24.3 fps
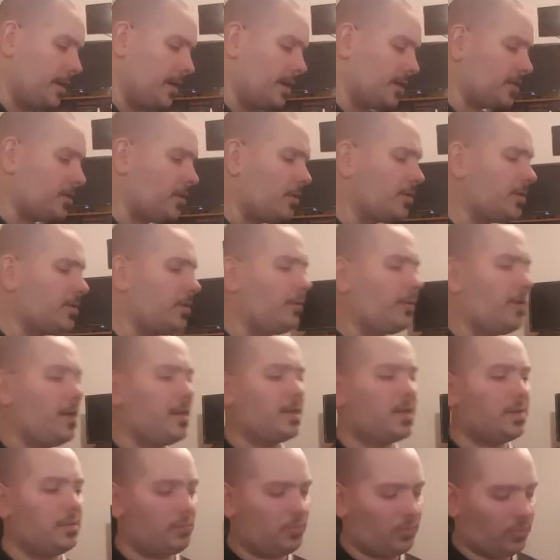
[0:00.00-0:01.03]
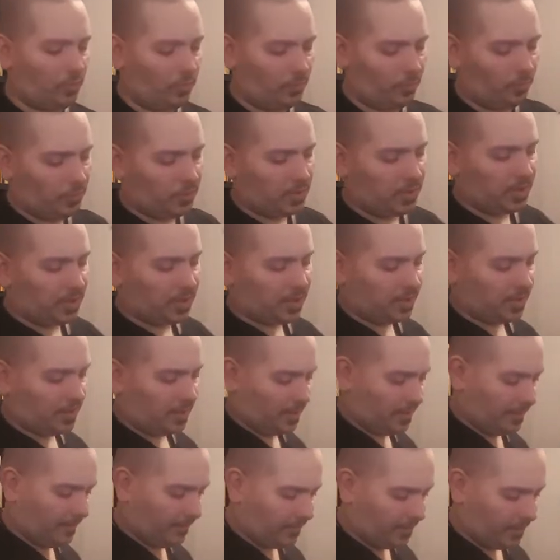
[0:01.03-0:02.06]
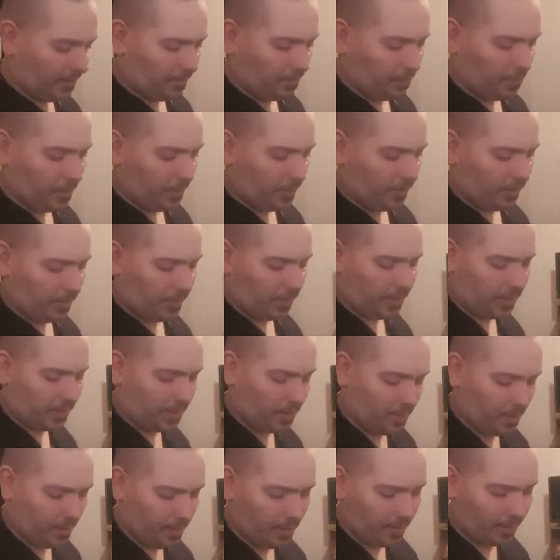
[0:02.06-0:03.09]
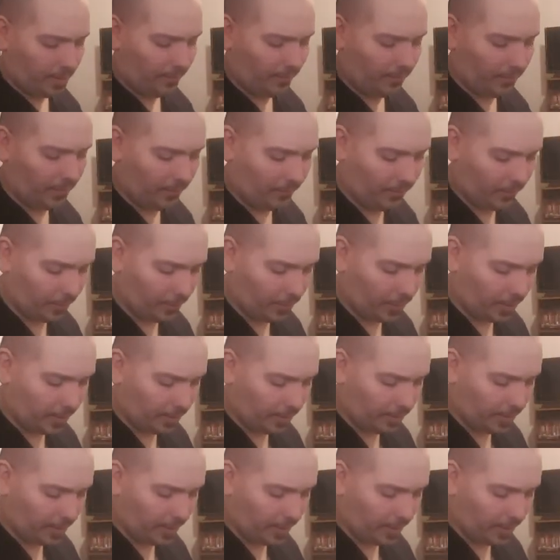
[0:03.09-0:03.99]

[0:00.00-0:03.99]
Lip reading: It's also got some tools and stuff in the butt of the stock if you feel like